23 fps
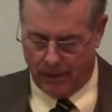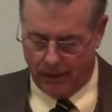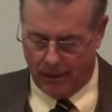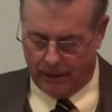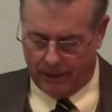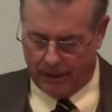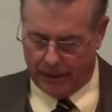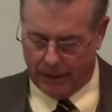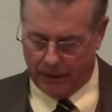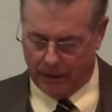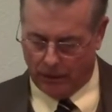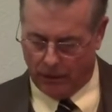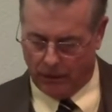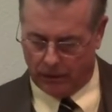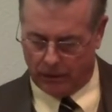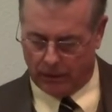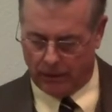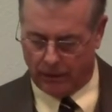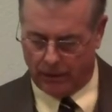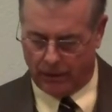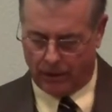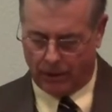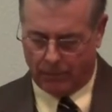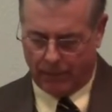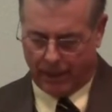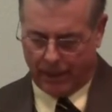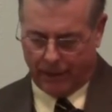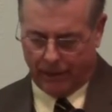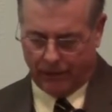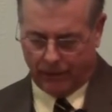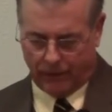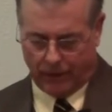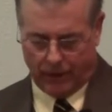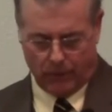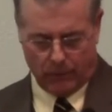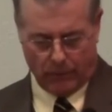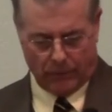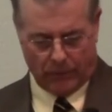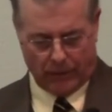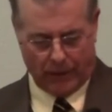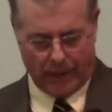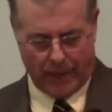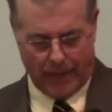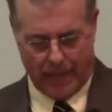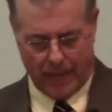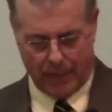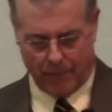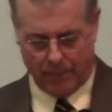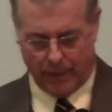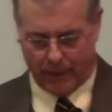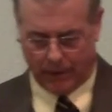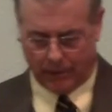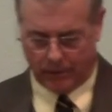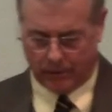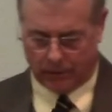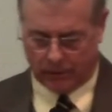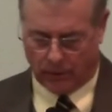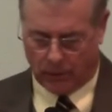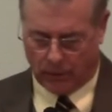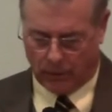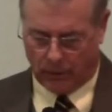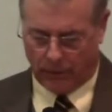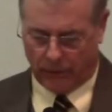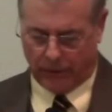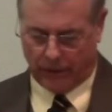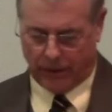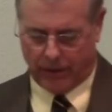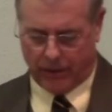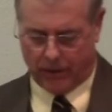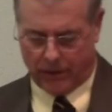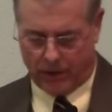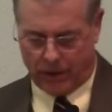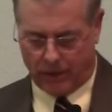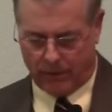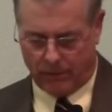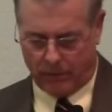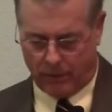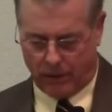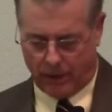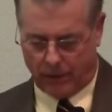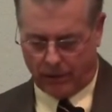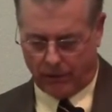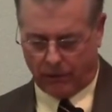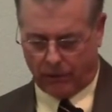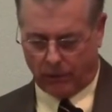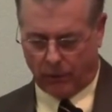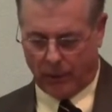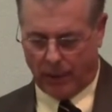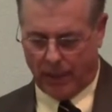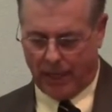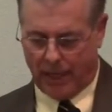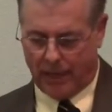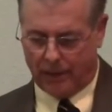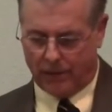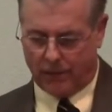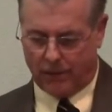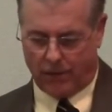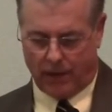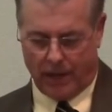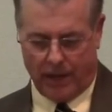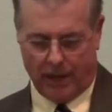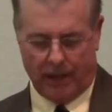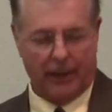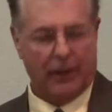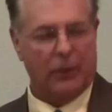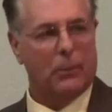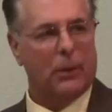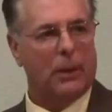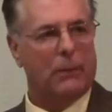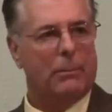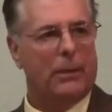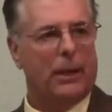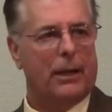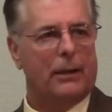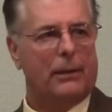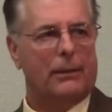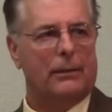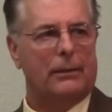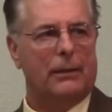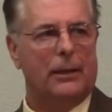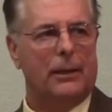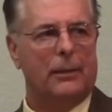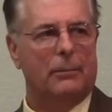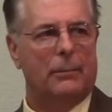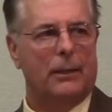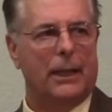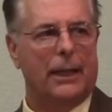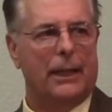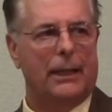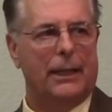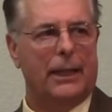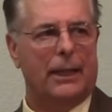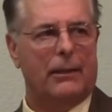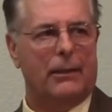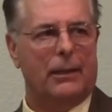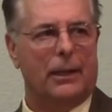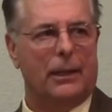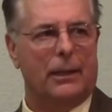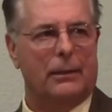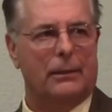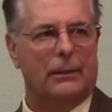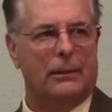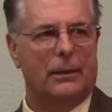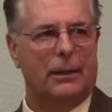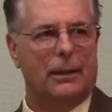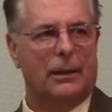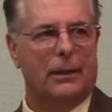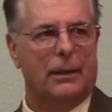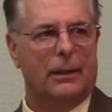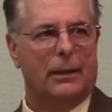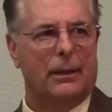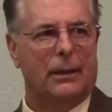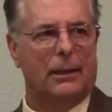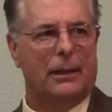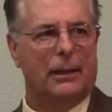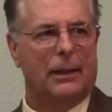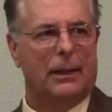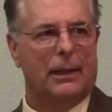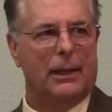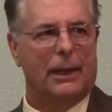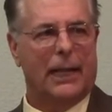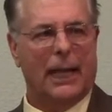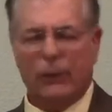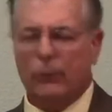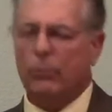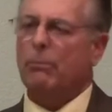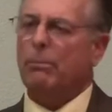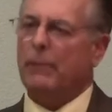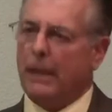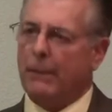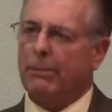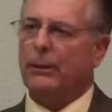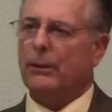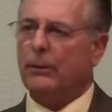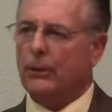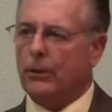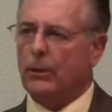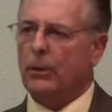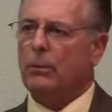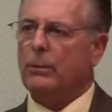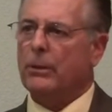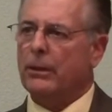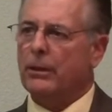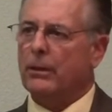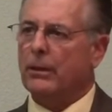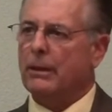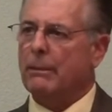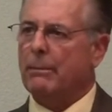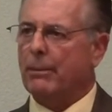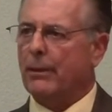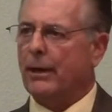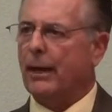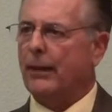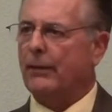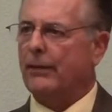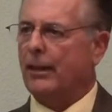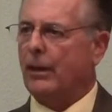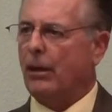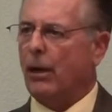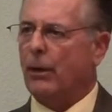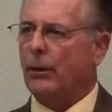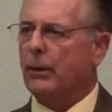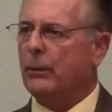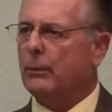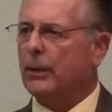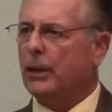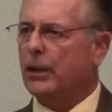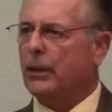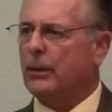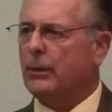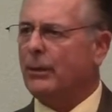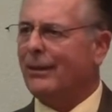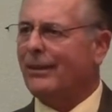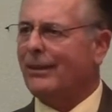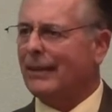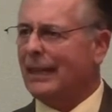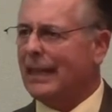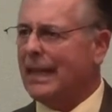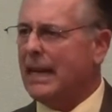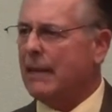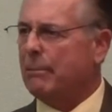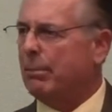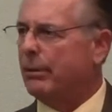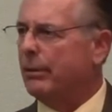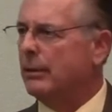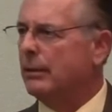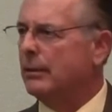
Then he looked, and there by his head was a cake baked on coals and a jar of water. So he ate and drank, and he went back to sleep, laid down again. That's what people do when they're depressed. All they want to do is sleep.